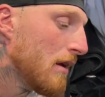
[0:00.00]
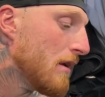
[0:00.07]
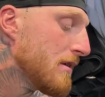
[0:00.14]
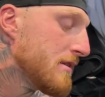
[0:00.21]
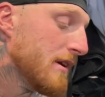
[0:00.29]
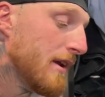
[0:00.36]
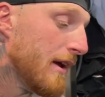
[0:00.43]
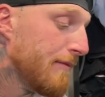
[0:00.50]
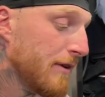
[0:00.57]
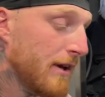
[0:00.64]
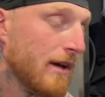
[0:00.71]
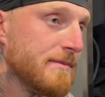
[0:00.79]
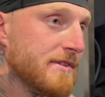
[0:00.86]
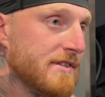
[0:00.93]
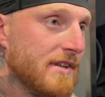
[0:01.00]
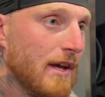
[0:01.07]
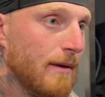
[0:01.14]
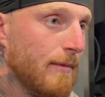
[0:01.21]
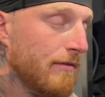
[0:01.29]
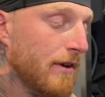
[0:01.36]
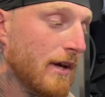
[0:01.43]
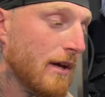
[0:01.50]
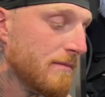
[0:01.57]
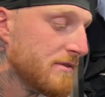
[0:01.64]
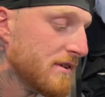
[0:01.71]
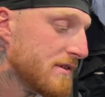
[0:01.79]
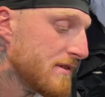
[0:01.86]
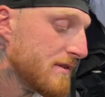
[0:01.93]
Shit, every game's the same. Every
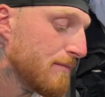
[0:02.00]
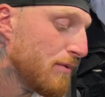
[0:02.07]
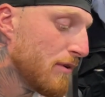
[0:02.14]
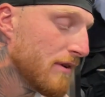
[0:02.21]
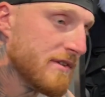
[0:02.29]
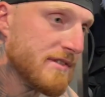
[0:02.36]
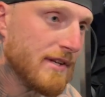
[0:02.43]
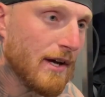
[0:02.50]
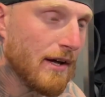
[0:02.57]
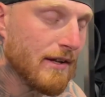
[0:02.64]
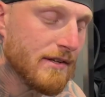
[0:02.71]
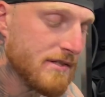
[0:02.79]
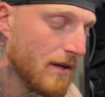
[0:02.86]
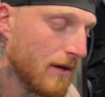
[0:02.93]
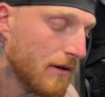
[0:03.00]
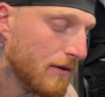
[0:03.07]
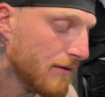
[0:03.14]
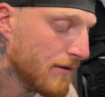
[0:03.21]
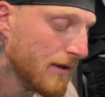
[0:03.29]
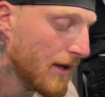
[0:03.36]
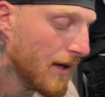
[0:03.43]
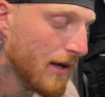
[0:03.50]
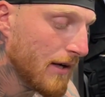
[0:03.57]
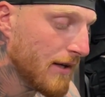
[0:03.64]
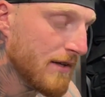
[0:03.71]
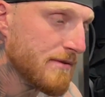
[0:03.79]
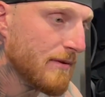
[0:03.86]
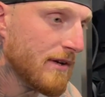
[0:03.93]
game's just as important as the other. So, yeah,
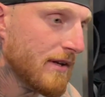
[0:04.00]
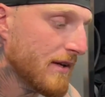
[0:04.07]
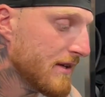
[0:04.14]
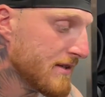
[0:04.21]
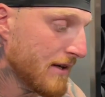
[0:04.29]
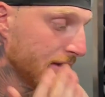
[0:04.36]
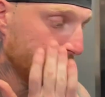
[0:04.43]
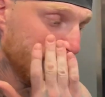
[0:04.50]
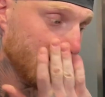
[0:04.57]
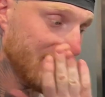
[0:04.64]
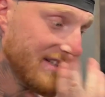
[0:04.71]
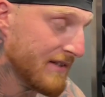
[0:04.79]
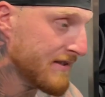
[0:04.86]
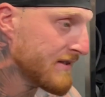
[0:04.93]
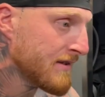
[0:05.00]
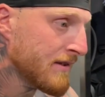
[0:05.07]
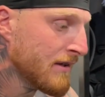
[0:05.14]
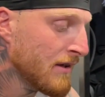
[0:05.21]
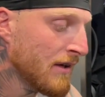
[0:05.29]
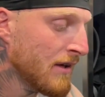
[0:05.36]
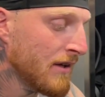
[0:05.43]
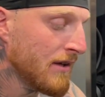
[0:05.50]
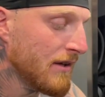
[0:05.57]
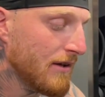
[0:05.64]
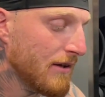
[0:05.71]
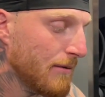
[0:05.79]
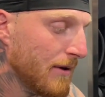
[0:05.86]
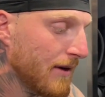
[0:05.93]
it is what it is.
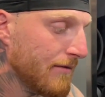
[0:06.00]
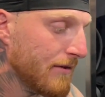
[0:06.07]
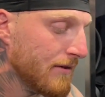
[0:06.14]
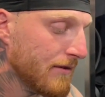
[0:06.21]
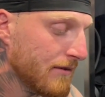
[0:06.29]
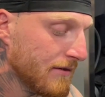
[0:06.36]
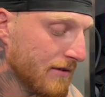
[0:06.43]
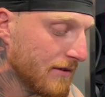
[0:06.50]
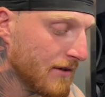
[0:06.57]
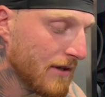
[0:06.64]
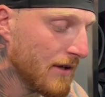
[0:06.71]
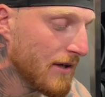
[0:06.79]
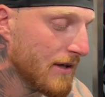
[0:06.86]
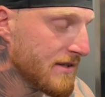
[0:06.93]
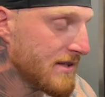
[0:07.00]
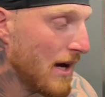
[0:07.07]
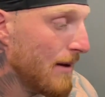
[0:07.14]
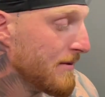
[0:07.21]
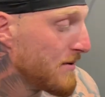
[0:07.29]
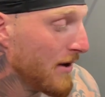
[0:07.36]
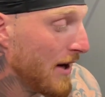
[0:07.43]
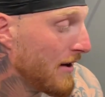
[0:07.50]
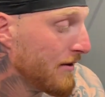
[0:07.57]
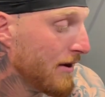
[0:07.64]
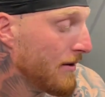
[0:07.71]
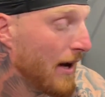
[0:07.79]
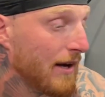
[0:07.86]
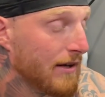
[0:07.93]
Whatever his comments were, I don't
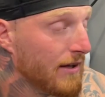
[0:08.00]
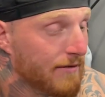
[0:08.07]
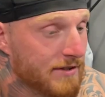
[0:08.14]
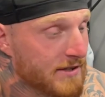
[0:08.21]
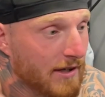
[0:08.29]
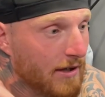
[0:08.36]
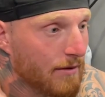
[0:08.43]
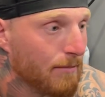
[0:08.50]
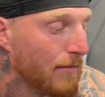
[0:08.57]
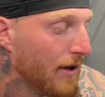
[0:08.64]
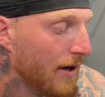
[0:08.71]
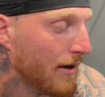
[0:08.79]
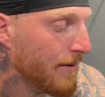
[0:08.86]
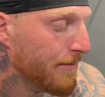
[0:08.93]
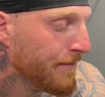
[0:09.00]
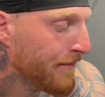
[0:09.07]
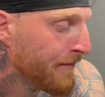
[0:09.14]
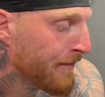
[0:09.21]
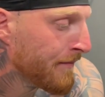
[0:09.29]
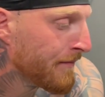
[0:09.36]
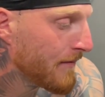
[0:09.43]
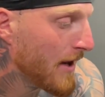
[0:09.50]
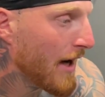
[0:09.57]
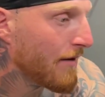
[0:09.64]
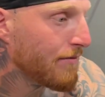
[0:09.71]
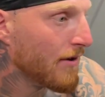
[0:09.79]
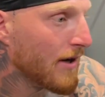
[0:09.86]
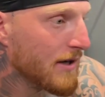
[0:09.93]
know. I didn't even see them. But,
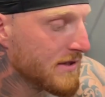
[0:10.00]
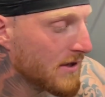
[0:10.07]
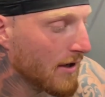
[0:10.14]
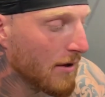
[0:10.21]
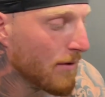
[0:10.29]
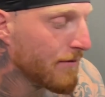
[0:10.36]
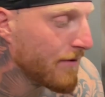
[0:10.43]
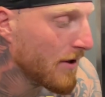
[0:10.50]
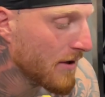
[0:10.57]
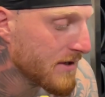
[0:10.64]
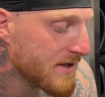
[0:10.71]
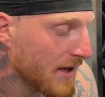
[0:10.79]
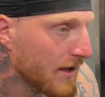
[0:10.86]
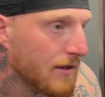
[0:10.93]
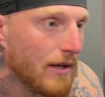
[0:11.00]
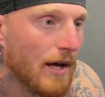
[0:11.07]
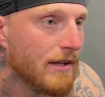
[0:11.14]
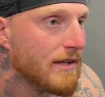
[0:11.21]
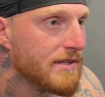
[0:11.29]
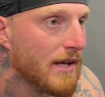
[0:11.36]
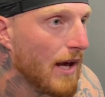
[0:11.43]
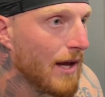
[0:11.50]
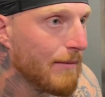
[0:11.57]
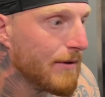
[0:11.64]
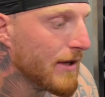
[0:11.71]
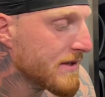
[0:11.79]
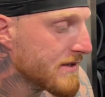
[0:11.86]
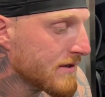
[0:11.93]
yeah, for us, you know, we're focused on this
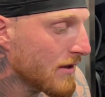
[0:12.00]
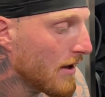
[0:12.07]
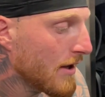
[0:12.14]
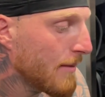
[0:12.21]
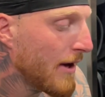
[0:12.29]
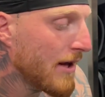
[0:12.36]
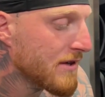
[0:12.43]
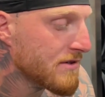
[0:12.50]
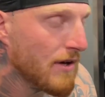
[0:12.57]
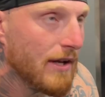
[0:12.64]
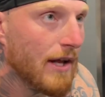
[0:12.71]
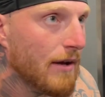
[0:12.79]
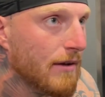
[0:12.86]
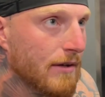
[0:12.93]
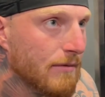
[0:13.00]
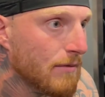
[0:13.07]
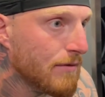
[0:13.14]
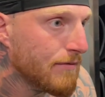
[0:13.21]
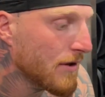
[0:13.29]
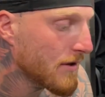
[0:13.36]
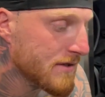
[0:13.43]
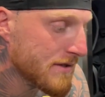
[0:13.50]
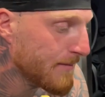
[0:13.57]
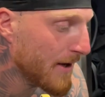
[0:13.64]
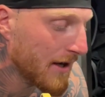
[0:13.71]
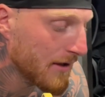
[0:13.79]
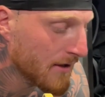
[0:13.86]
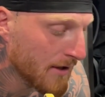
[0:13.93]
game, and that's all that matters right now. And we'll focus
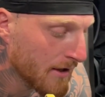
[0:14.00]
about,